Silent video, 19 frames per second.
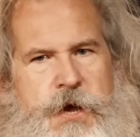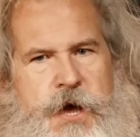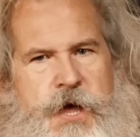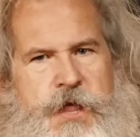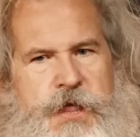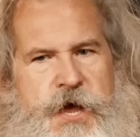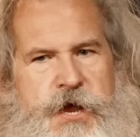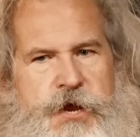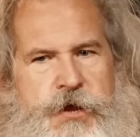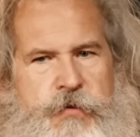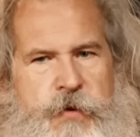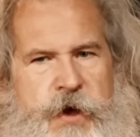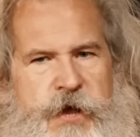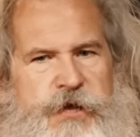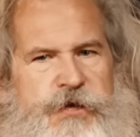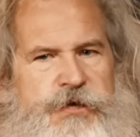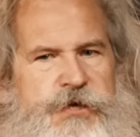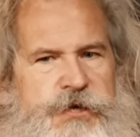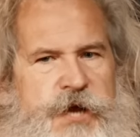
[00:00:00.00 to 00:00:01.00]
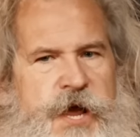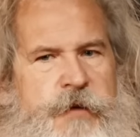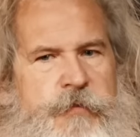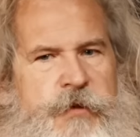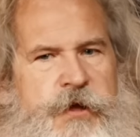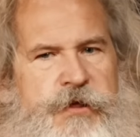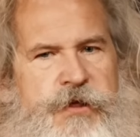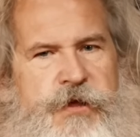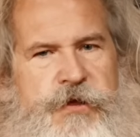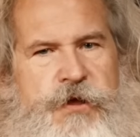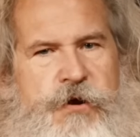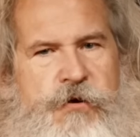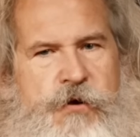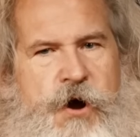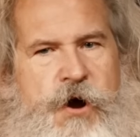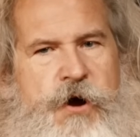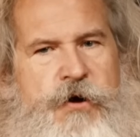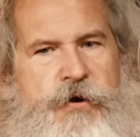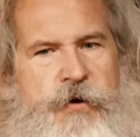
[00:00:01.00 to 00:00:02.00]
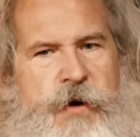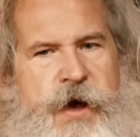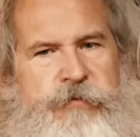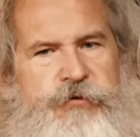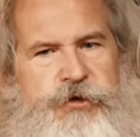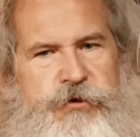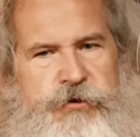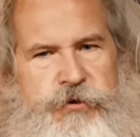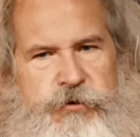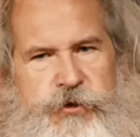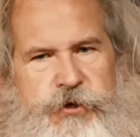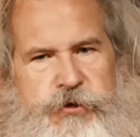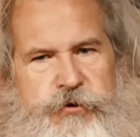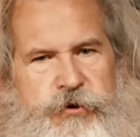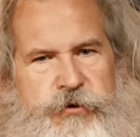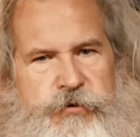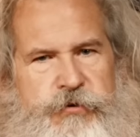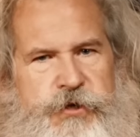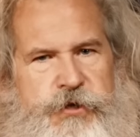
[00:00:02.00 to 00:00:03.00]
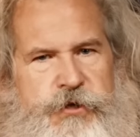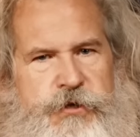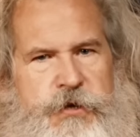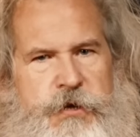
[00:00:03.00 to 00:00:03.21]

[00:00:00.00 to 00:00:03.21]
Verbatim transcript: and then you make the statement that there are no absolute truths